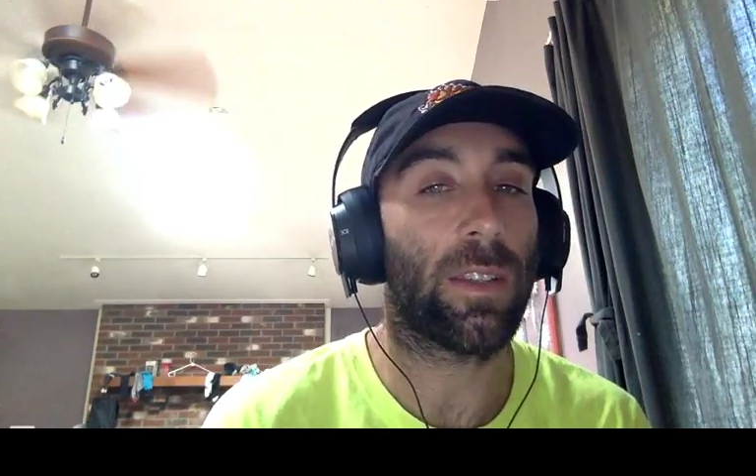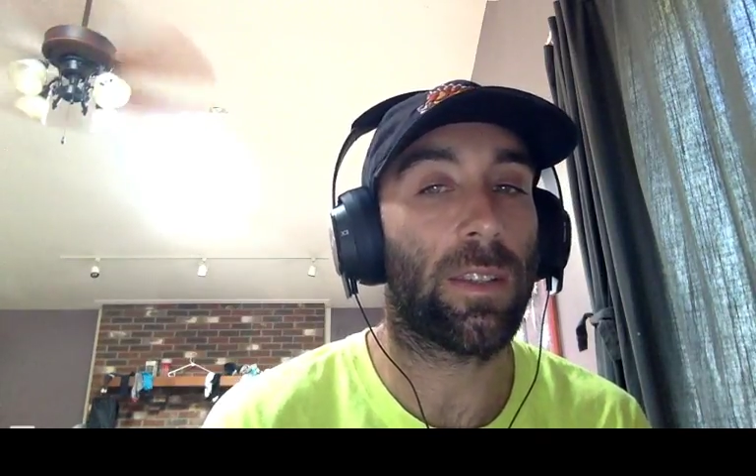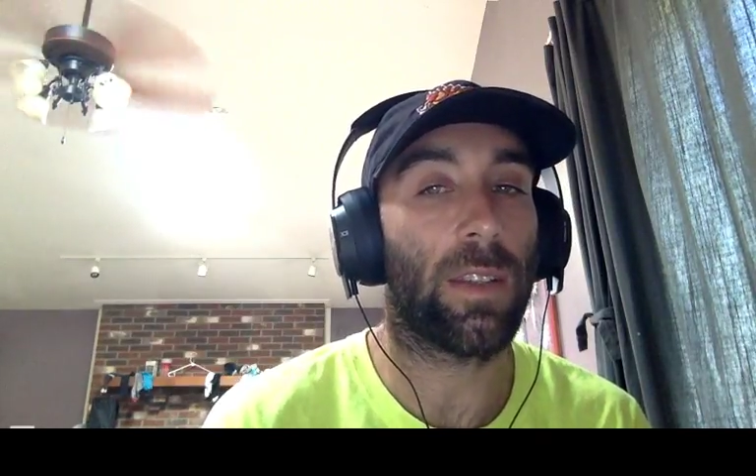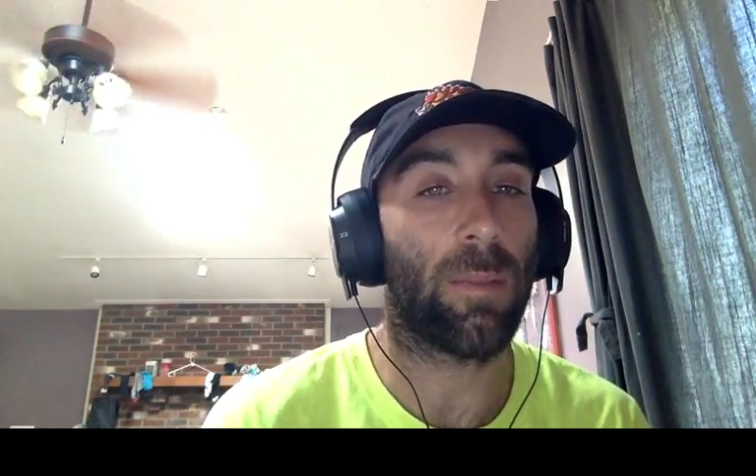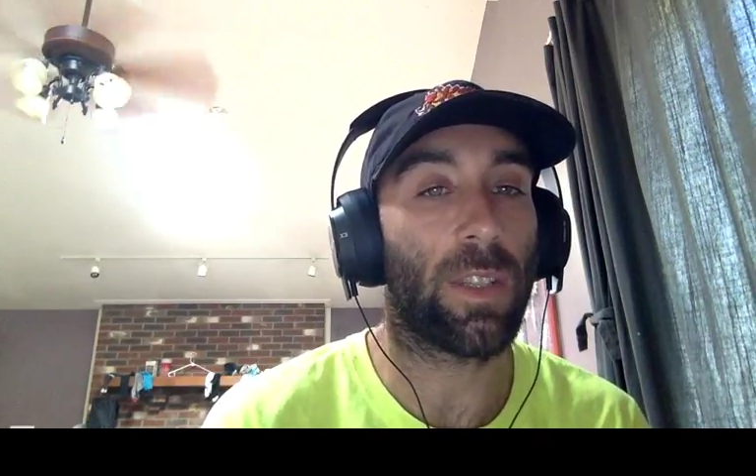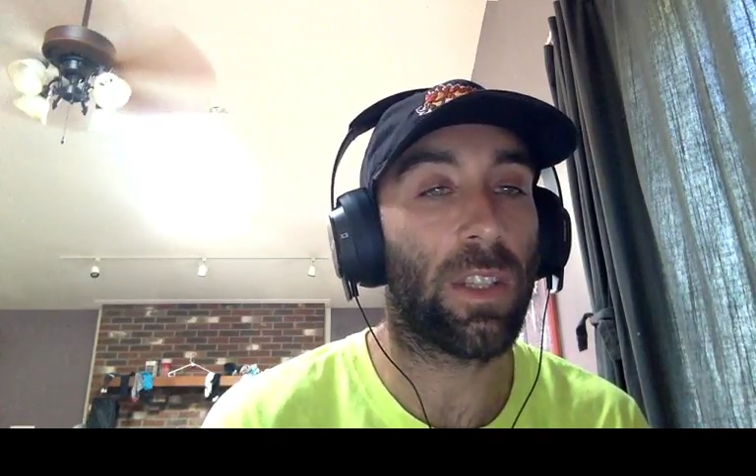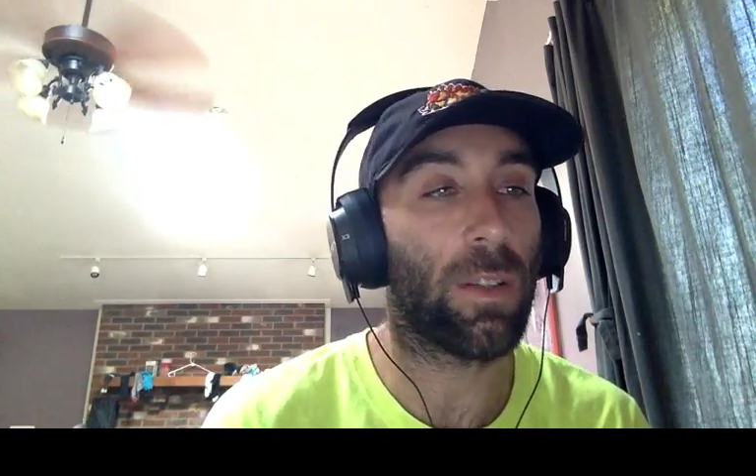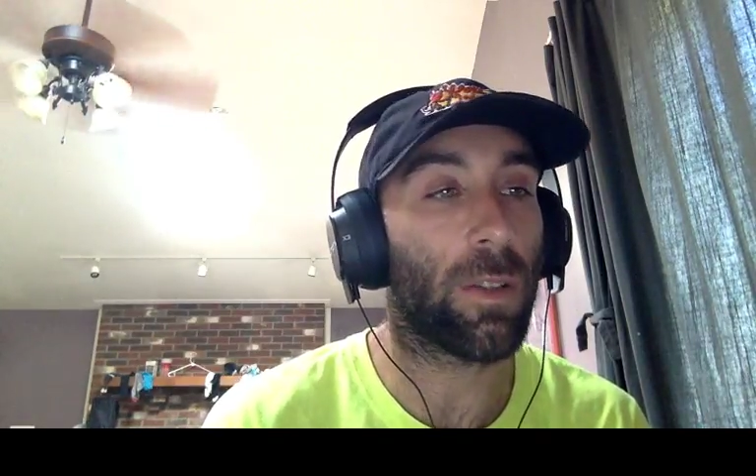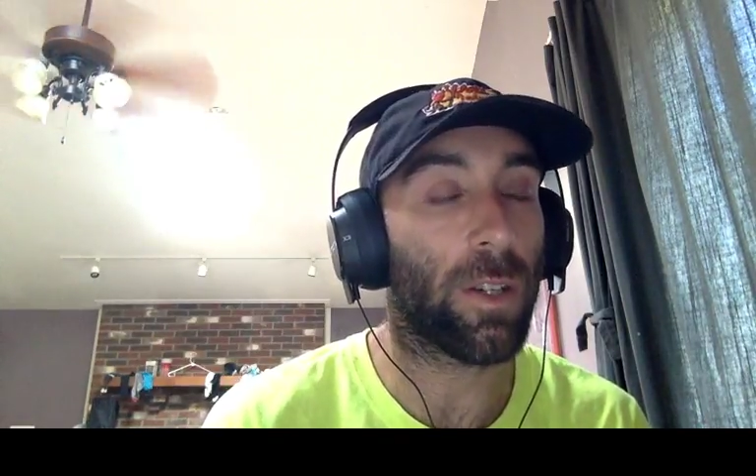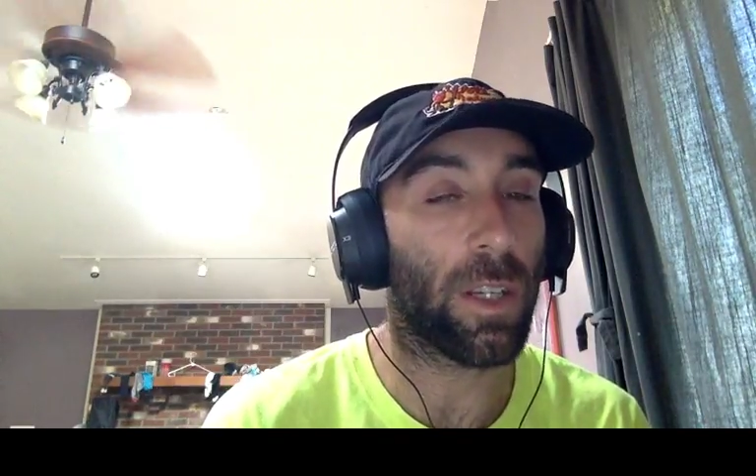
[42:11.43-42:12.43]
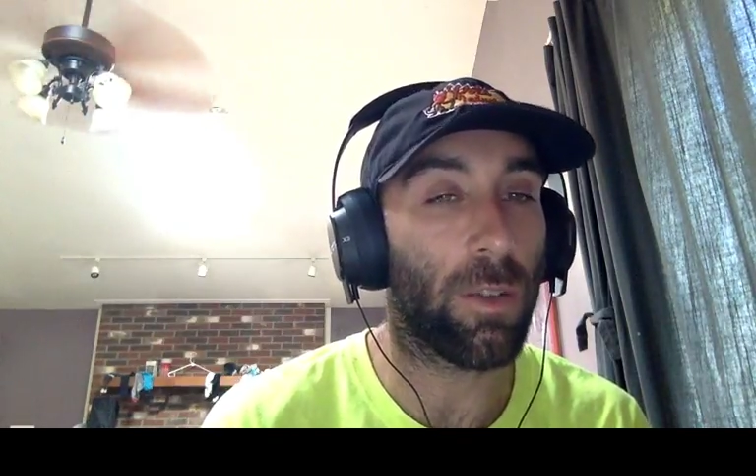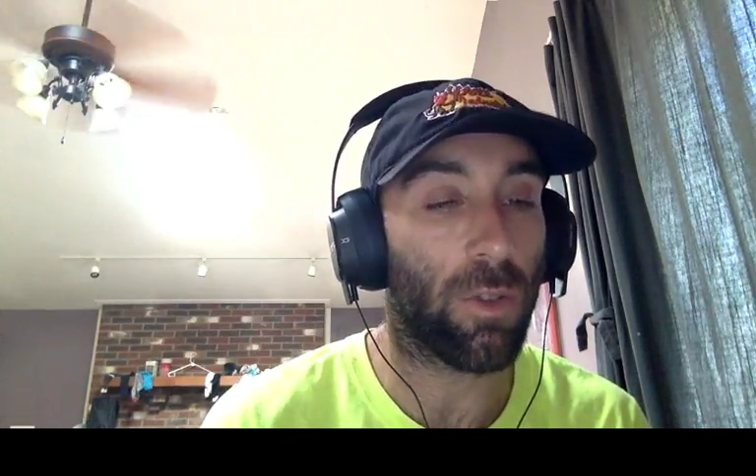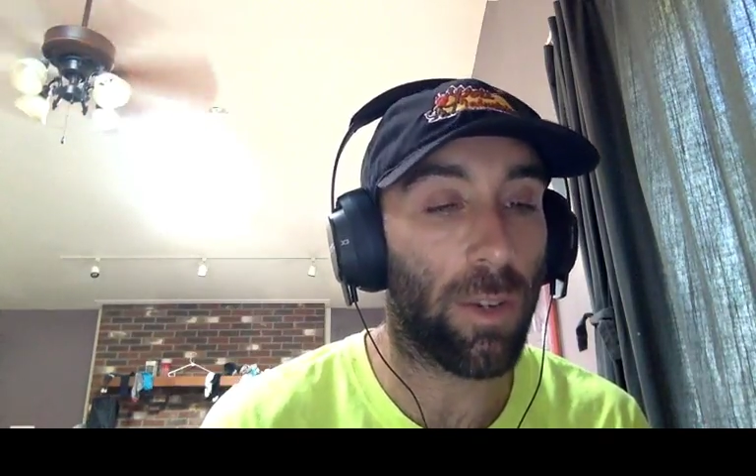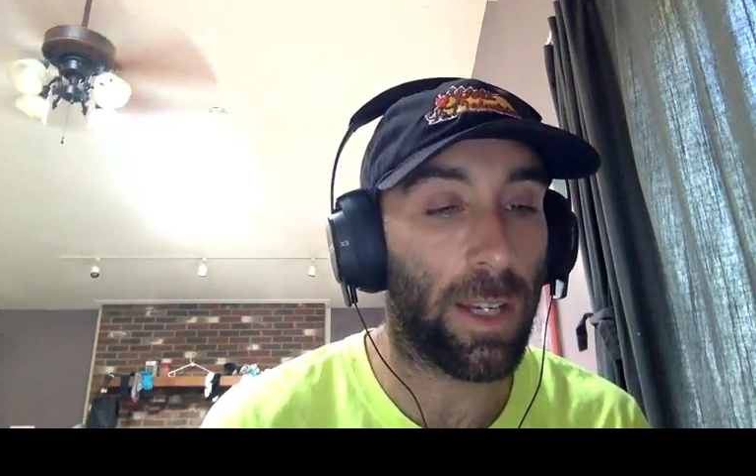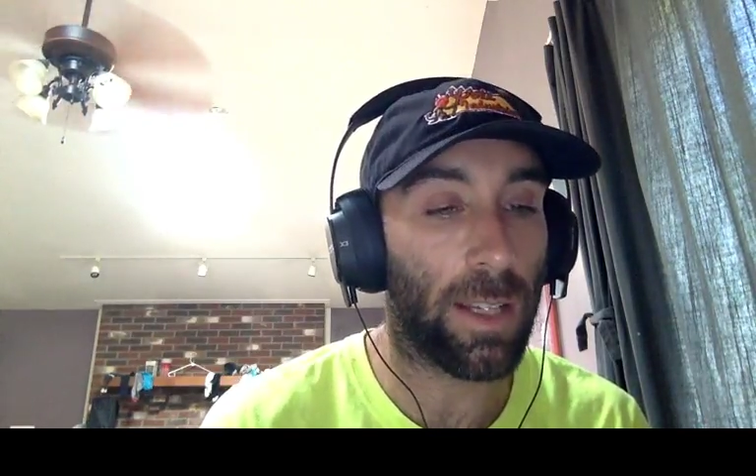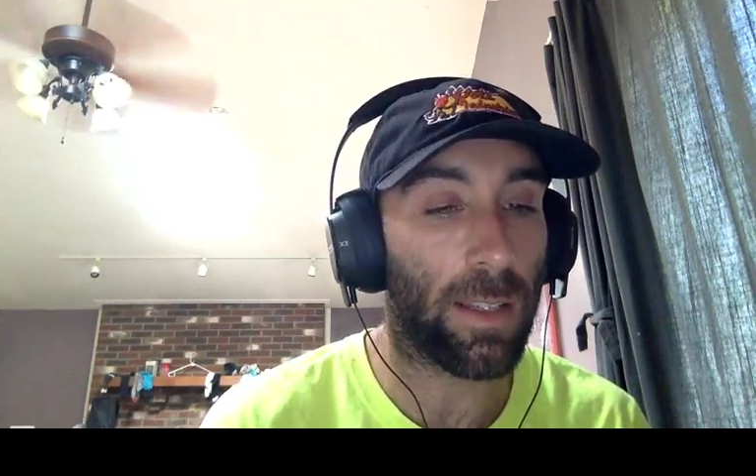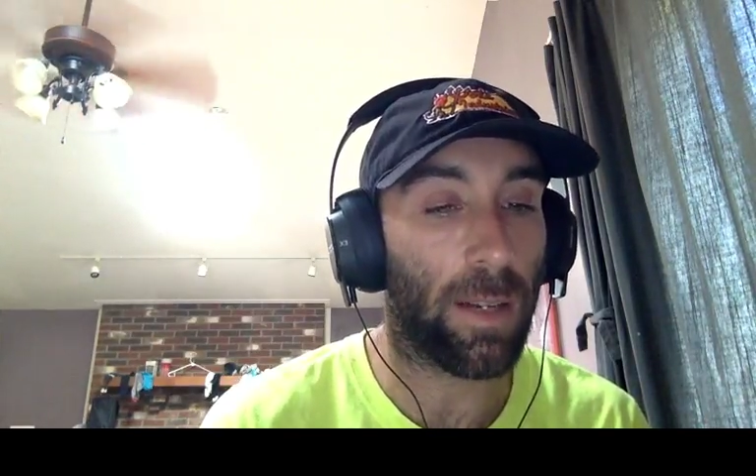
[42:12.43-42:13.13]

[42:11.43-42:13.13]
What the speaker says: I'm still learning new tricks.